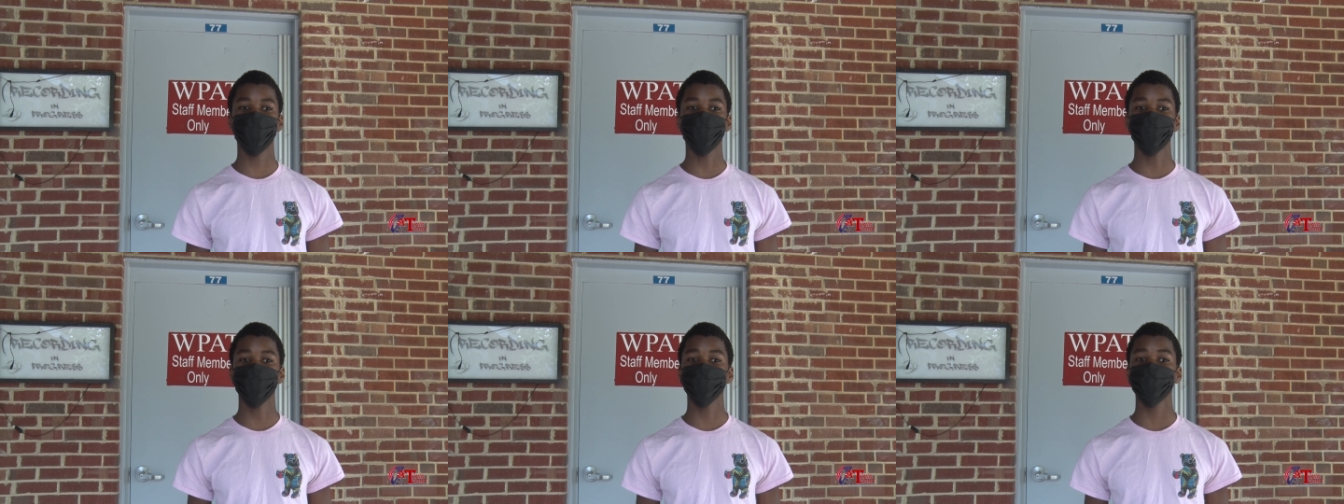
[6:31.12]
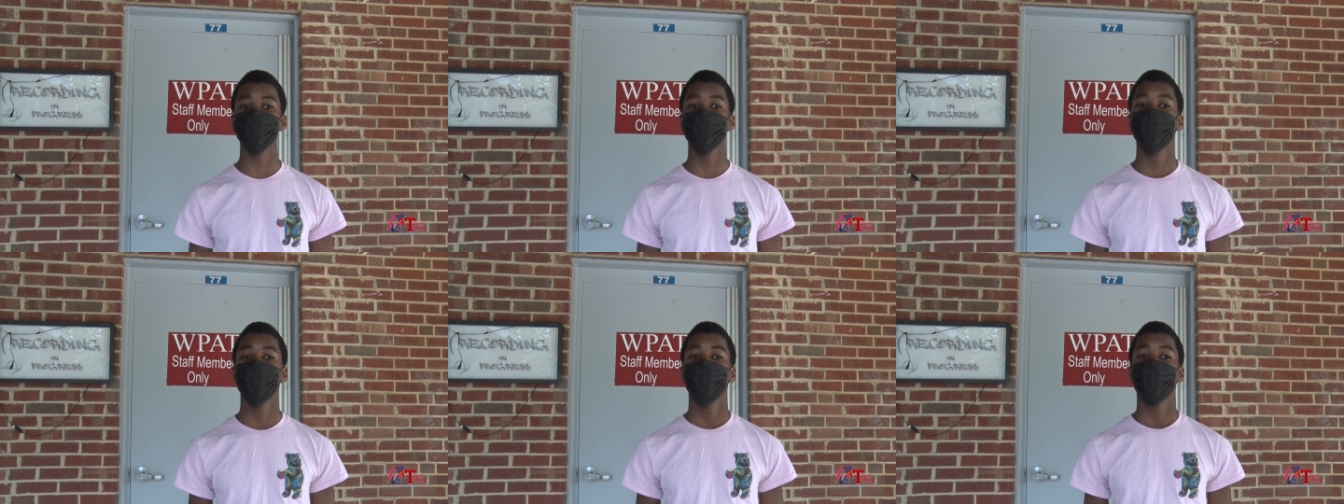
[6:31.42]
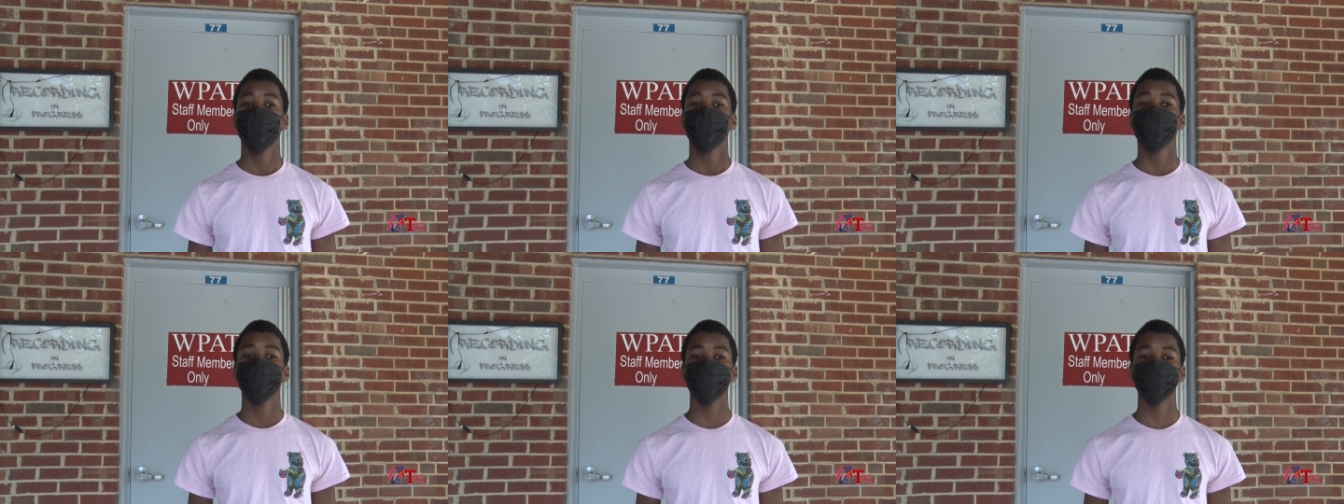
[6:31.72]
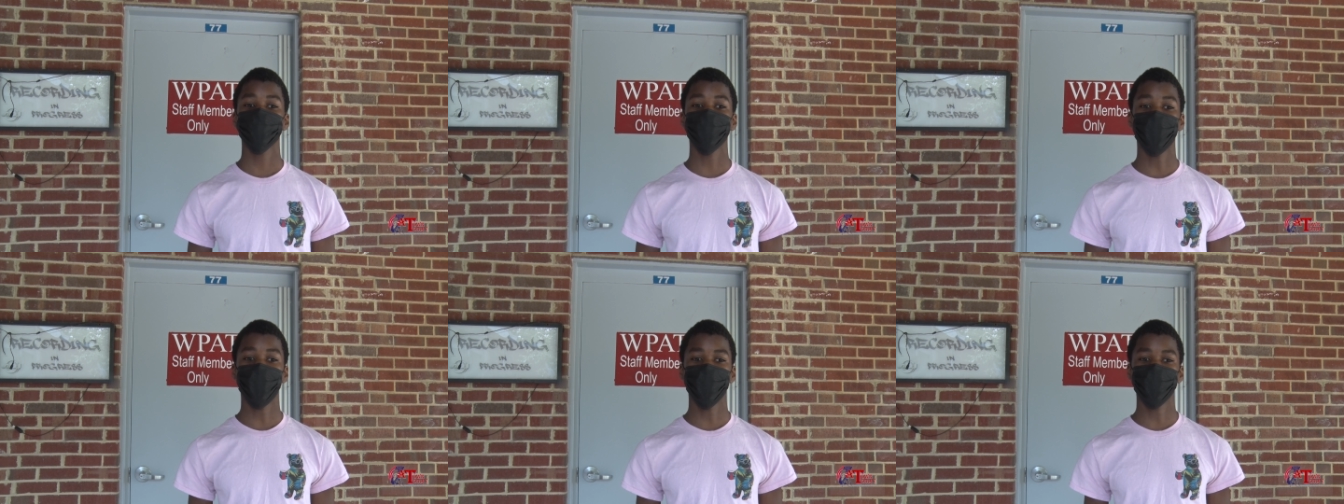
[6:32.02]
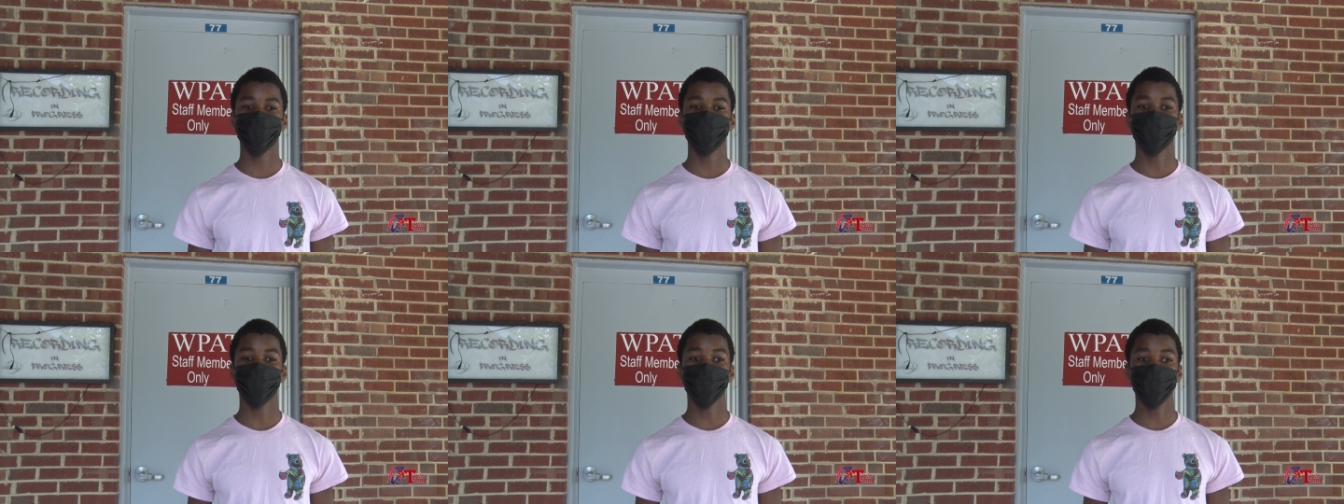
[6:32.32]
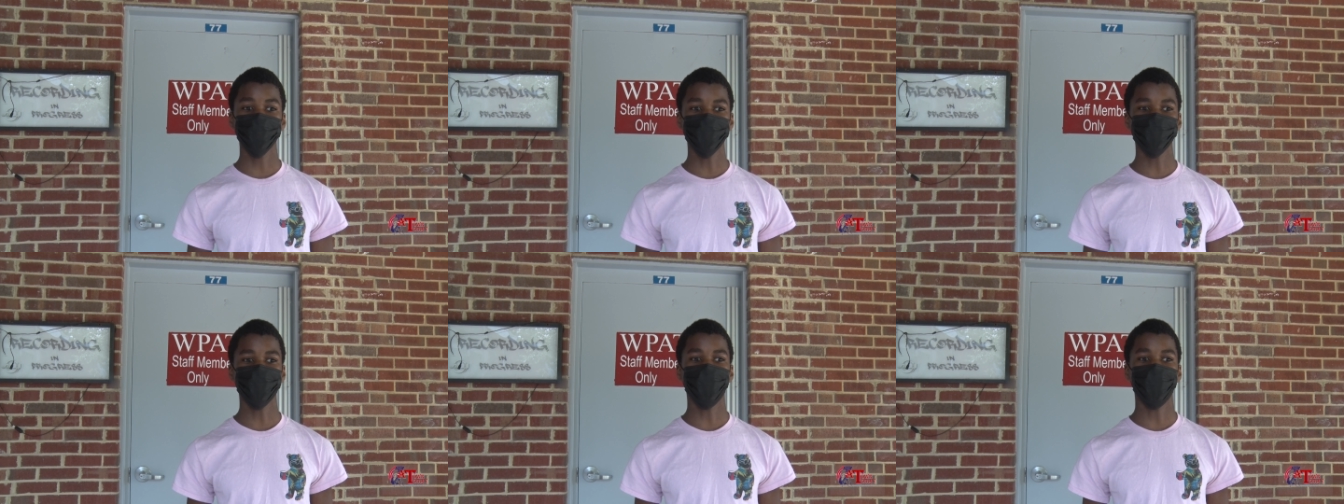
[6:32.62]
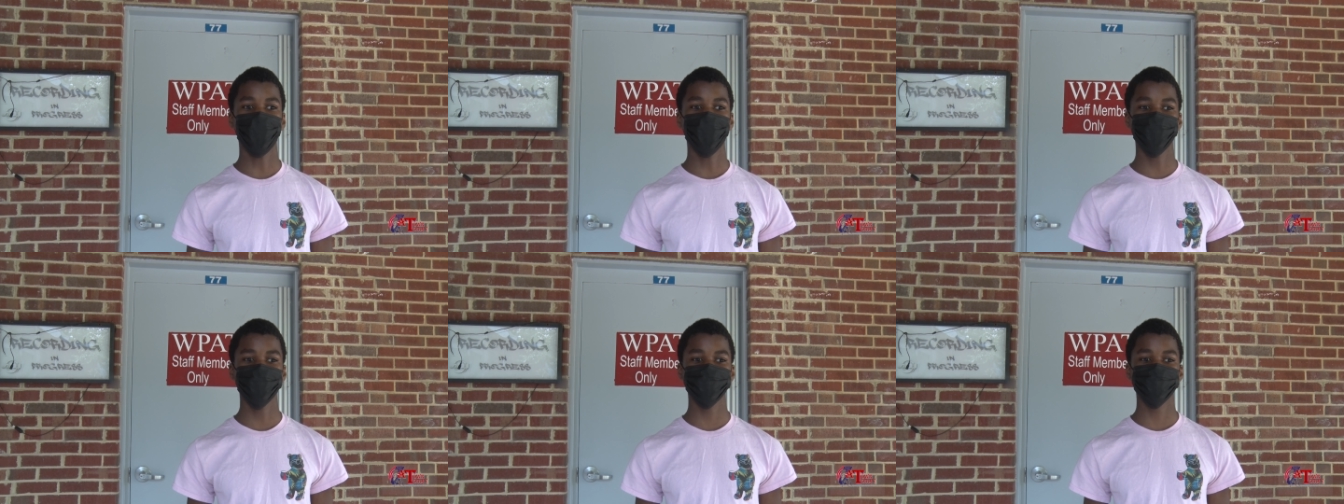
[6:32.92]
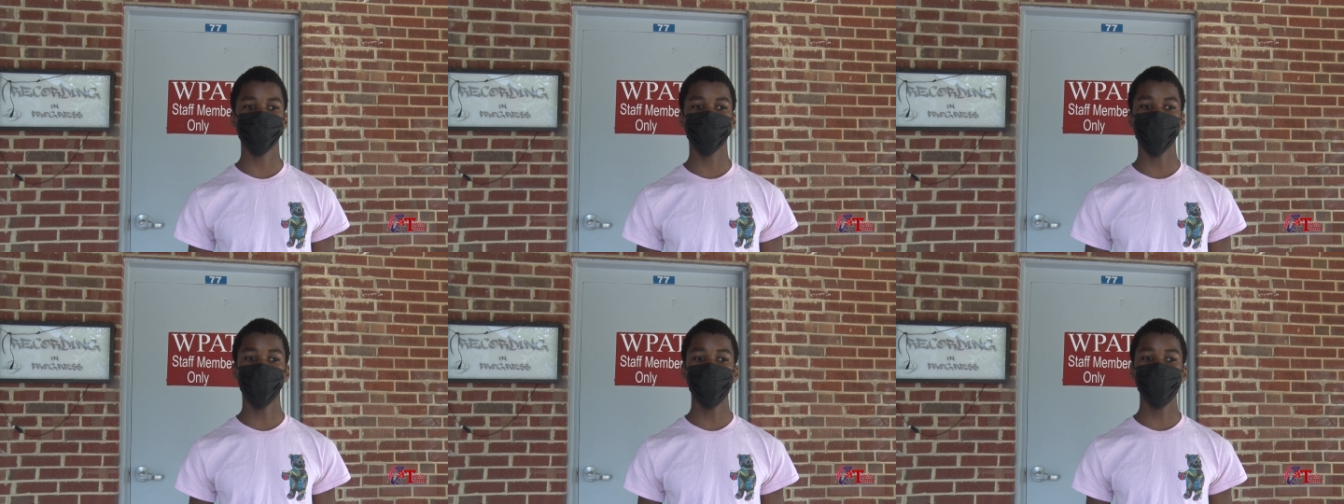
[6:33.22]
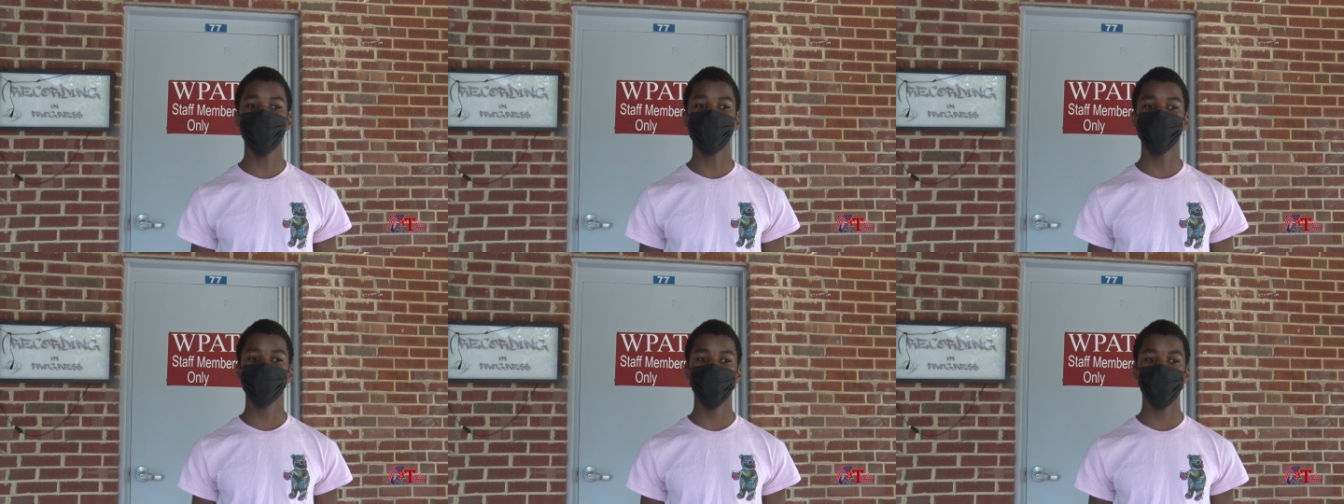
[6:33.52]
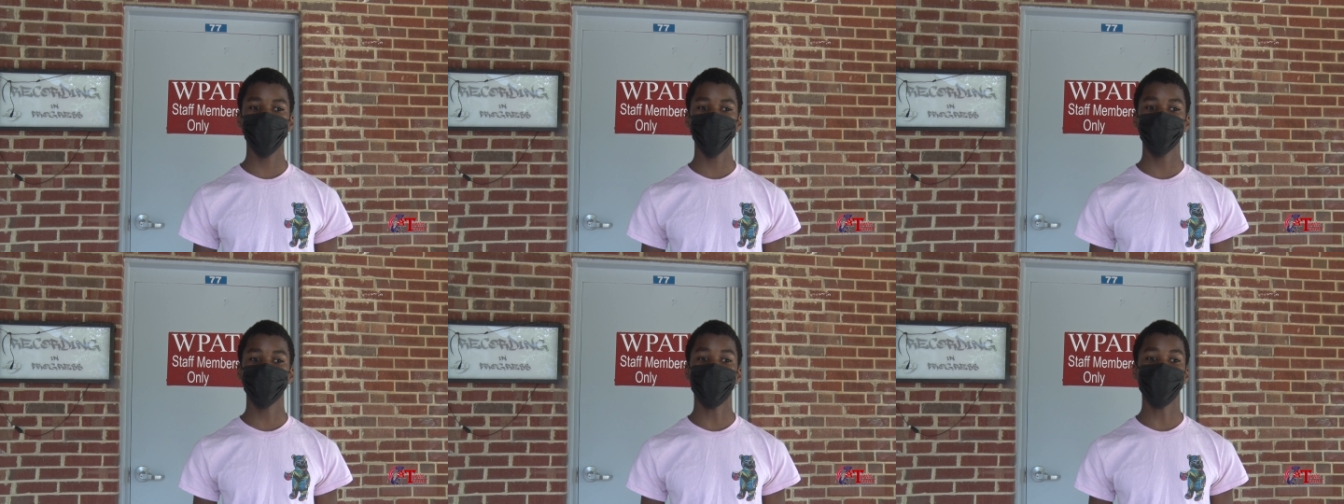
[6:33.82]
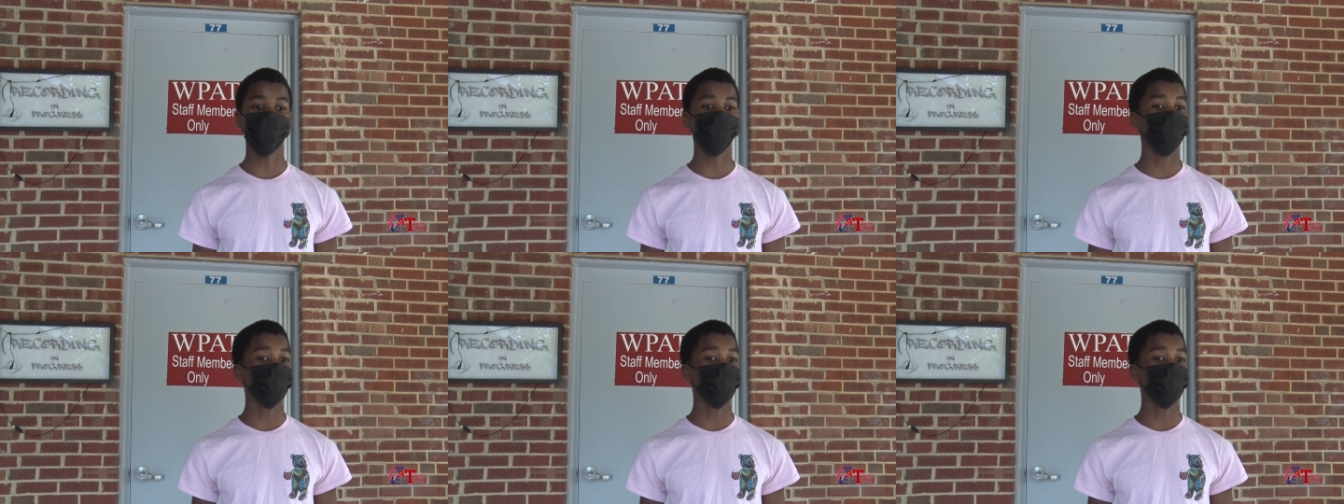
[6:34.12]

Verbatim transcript: girls squad will host William Fleming while the